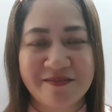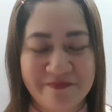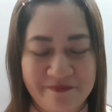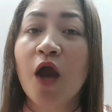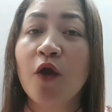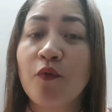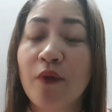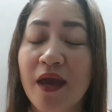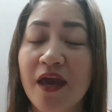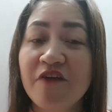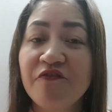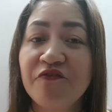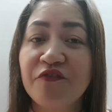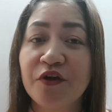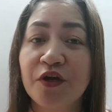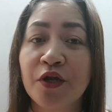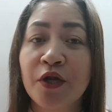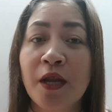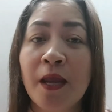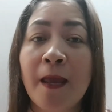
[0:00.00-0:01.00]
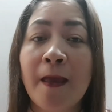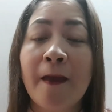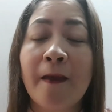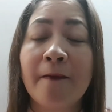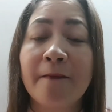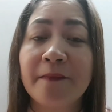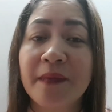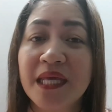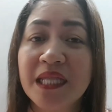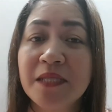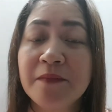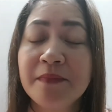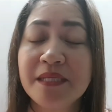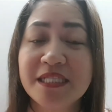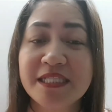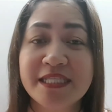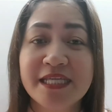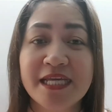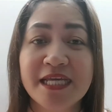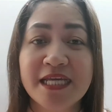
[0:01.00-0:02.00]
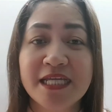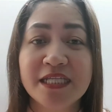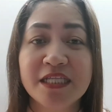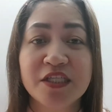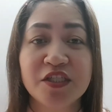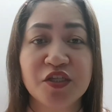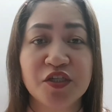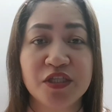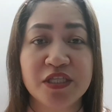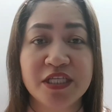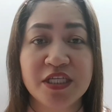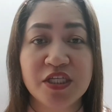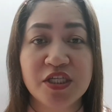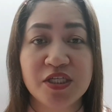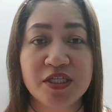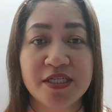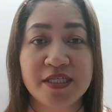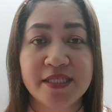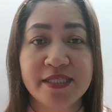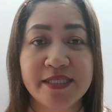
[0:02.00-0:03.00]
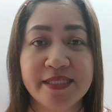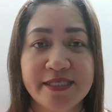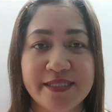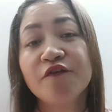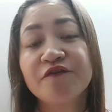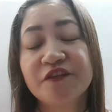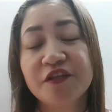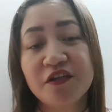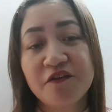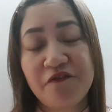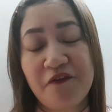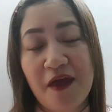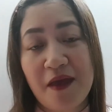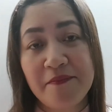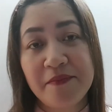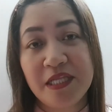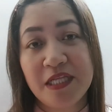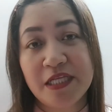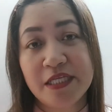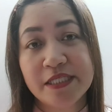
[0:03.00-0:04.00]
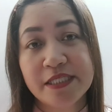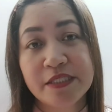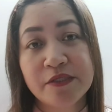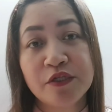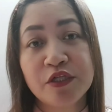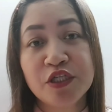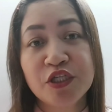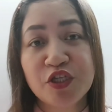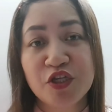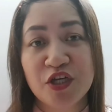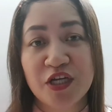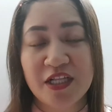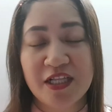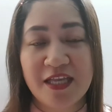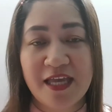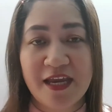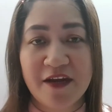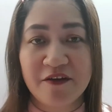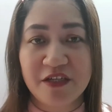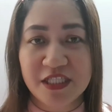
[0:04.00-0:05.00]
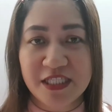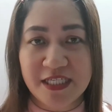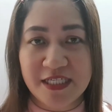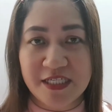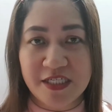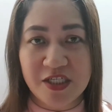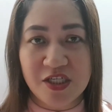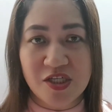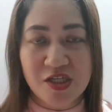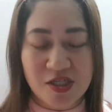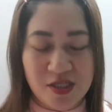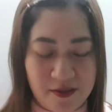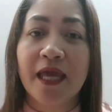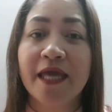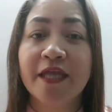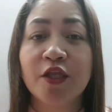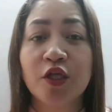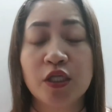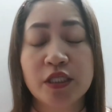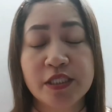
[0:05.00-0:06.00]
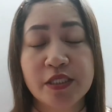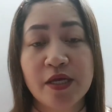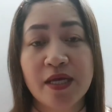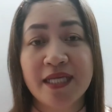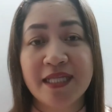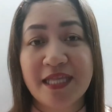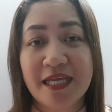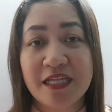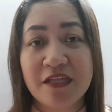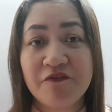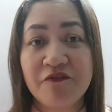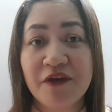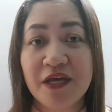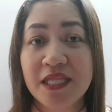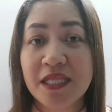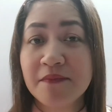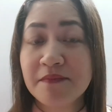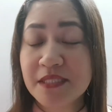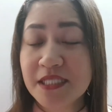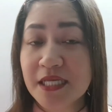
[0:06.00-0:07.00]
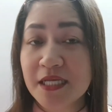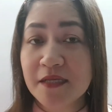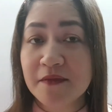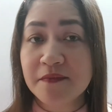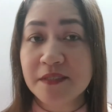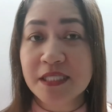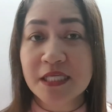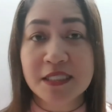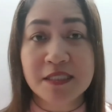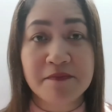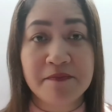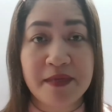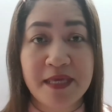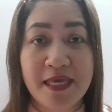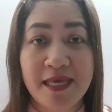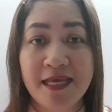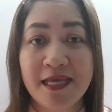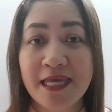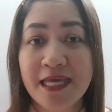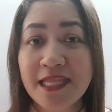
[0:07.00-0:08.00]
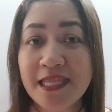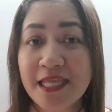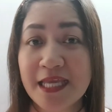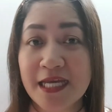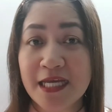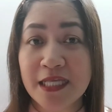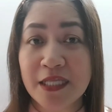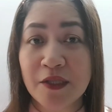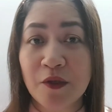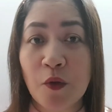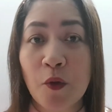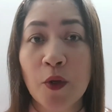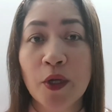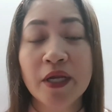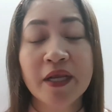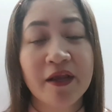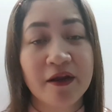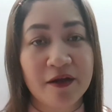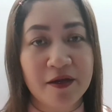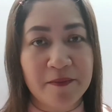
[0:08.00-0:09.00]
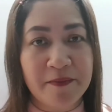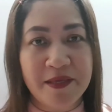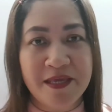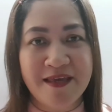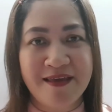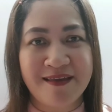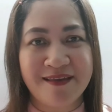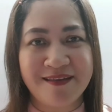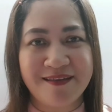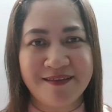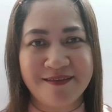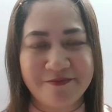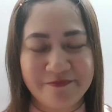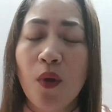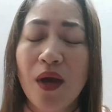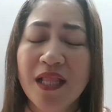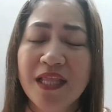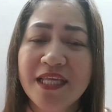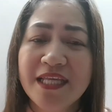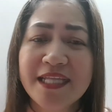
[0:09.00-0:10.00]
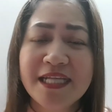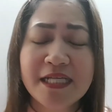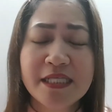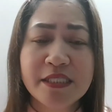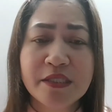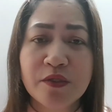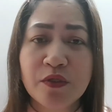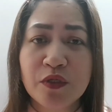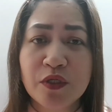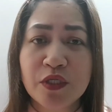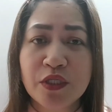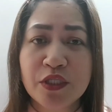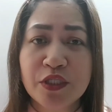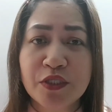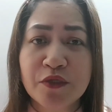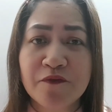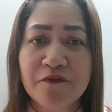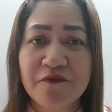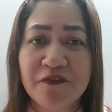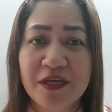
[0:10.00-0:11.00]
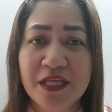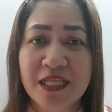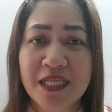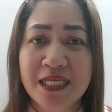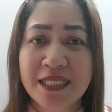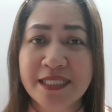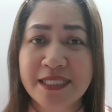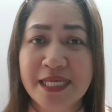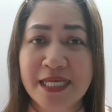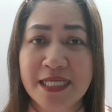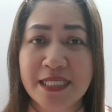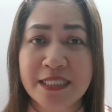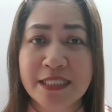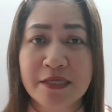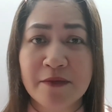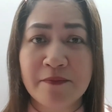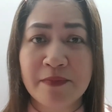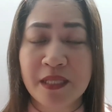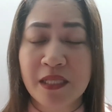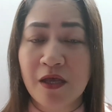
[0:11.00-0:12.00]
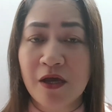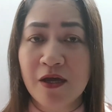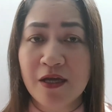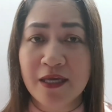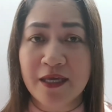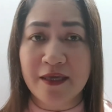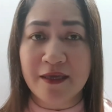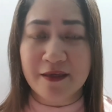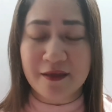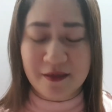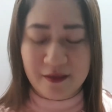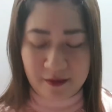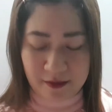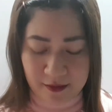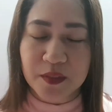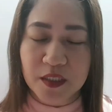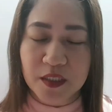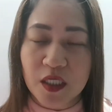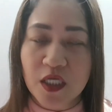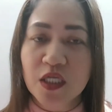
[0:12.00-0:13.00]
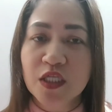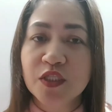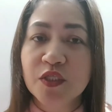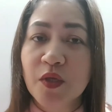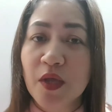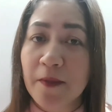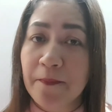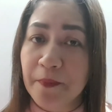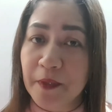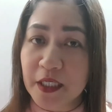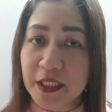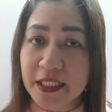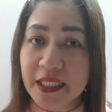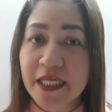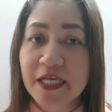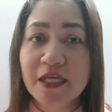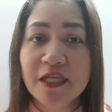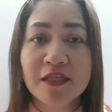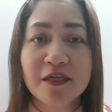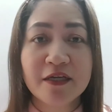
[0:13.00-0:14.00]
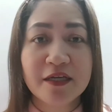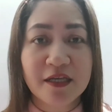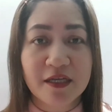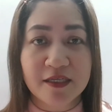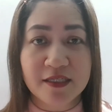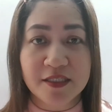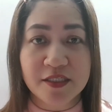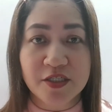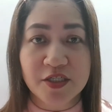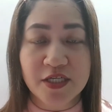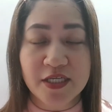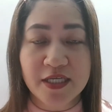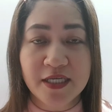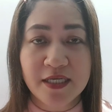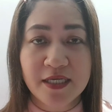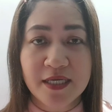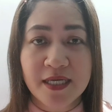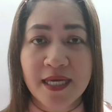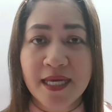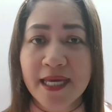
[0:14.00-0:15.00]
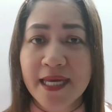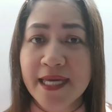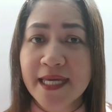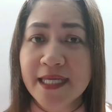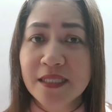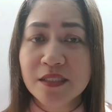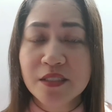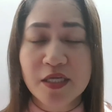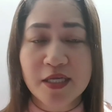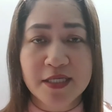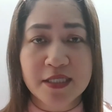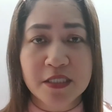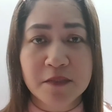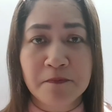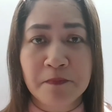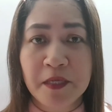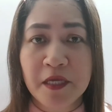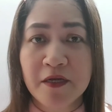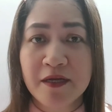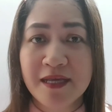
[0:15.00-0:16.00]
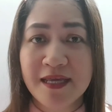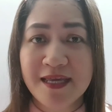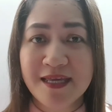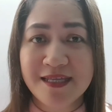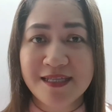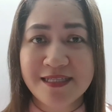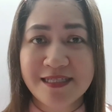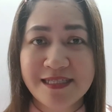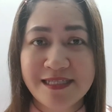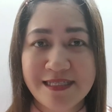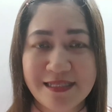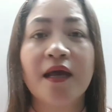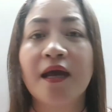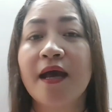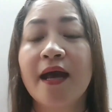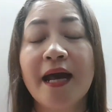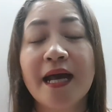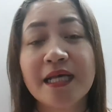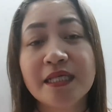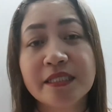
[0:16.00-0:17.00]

However, many maintain the traditions of their family's cultural heritage and also identify themselves as being Indian or Caribbean. While it is good to feel a sense of belonging to a particular country and to experience a